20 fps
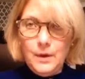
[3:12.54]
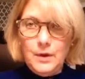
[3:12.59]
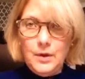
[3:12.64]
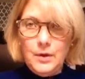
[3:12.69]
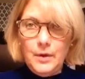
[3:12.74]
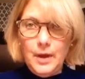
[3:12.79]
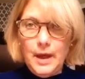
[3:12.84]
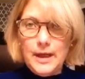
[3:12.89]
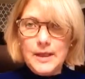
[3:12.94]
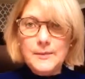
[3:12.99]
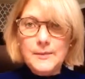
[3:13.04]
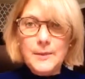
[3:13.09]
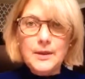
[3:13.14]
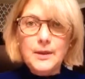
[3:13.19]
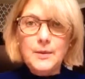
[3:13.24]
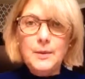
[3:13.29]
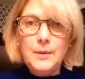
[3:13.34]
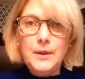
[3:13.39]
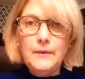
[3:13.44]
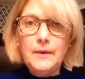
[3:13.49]
do I expect
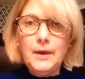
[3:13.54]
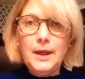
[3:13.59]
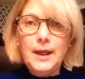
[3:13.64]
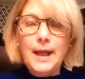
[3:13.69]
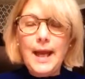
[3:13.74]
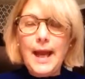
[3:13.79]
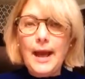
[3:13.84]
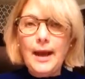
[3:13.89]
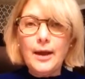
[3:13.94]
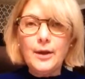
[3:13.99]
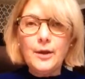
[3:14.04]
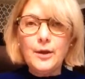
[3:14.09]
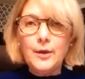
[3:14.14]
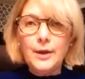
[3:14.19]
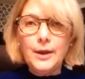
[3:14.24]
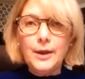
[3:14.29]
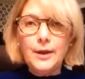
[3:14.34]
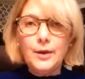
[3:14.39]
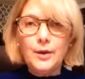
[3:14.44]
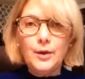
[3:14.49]
to be very
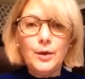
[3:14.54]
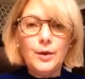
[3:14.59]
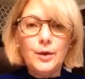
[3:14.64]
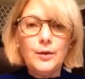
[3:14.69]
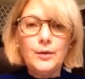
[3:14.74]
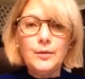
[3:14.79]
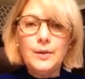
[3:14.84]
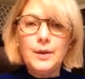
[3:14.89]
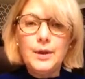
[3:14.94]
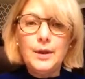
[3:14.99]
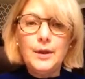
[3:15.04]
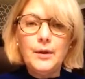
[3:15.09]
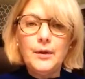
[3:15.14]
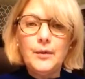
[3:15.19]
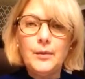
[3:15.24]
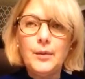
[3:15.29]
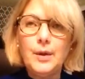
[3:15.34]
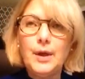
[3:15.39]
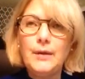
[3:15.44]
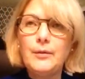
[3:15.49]
accurate, or
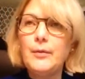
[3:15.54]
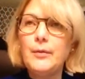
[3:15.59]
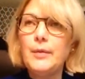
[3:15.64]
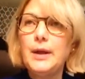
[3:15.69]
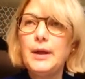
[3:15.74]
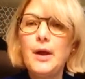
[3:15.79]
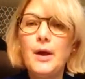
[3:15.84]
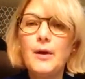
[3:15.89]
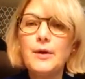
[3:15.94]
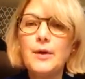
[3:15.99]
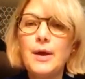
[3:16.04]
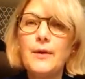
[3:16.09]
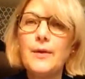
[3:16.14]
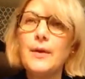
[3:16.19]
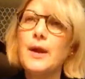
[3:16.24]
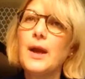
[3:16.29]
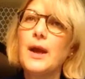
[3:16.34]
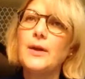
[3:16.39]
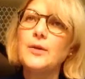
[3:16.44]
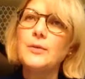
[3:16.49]
whenever we go to
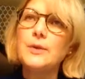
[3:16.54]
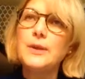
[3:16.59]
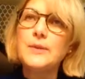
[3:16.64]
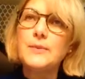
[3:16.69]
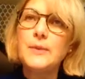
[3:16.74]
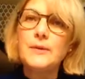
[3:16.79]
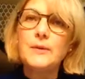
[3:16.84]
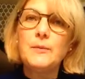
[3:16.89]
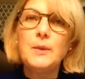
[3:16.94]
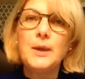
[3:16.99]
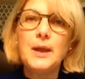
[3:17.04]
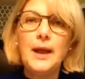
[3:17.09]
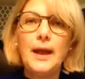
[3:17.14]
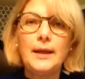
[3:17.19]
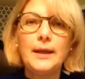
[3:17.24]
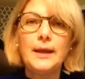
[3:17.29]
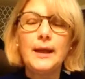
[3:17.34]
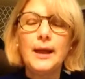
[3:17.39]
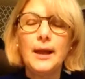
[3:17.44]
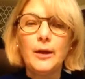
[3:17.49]
other countries we have to be
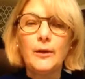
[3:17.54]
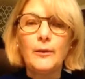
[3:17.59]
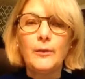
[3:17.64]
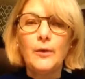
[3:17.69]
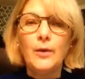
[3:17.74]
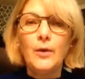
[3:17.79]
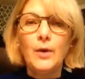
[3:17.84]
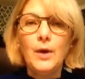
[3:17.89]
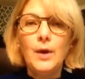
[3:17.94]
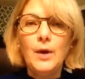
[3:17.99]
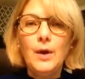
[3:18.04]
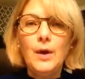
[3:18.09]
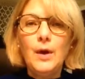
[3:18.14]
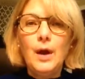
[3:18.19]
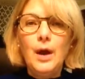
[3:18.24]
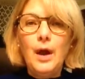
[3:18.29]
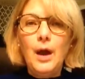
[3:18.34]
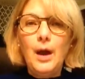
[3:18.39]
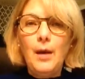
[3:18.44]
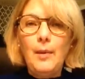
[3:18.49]
kind of careful
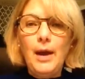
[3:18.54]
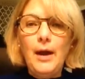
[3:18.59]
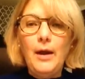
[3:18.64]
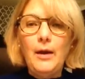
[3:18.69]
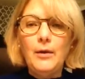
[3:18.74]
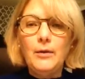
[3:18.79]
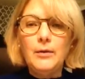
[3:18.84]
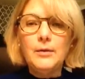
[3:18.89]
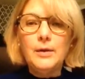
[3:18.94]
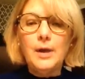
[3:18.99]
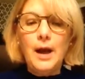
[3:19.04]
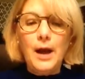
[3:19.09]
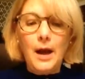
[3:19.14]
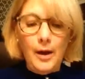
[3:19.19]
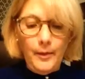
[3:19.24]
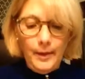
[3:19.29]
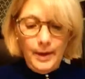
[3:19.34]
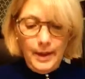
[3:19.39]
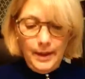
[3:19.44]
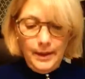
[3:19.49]
about
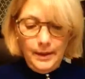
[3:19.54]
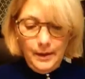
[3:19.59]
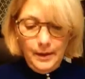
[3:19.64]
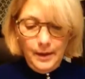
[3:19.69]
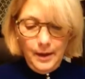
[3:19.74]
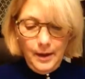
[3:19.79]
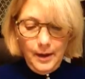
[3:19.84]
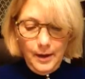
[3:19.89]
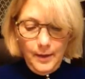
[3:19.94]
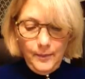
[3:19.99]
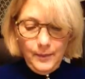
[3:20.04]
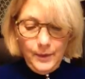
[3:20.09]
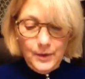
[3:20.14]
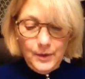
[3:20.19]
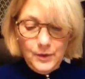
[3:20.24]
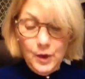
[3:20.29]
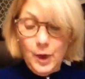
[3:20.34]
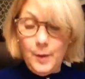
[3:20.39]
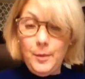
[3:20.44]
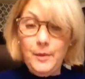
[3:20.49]
how we
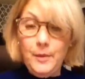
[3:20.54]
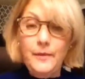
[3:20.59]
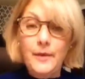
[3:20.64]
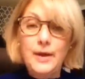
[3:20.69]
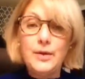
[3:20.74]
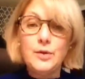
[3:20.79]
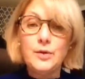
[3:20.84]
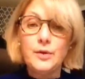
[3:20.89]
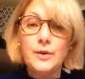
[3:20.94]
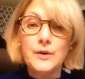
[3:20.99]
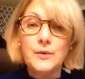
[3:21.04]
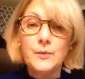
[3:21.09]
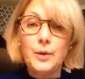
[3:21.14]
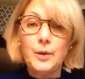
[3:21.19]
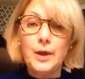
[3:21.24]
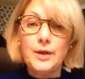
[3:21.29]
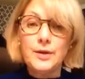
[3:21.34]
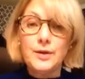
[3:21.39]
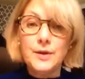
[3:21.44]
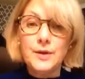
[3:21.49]
interpret facial
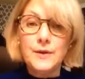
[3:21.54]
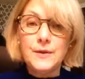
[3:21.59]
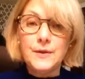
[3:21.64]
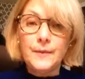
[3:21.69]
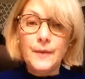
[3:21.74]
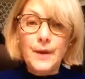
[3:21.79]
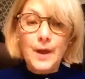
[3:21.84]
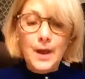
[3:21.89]
expressions.